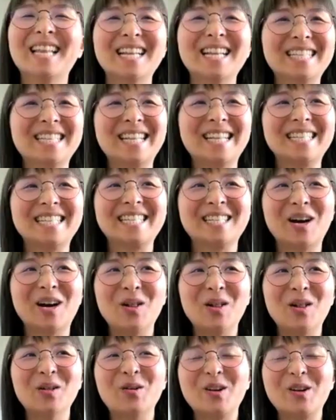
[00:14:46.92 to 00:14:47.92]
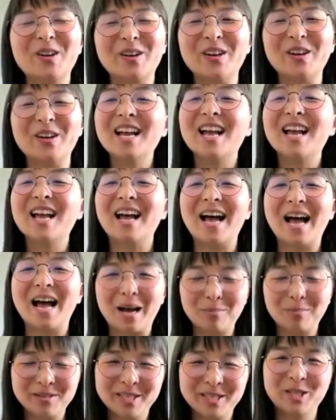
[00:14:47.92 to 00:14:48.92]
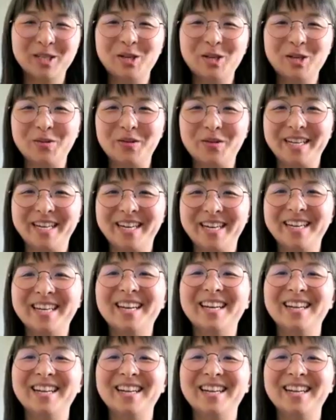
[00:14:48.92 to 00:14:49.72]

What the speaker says: That's a tall order. Absolutely,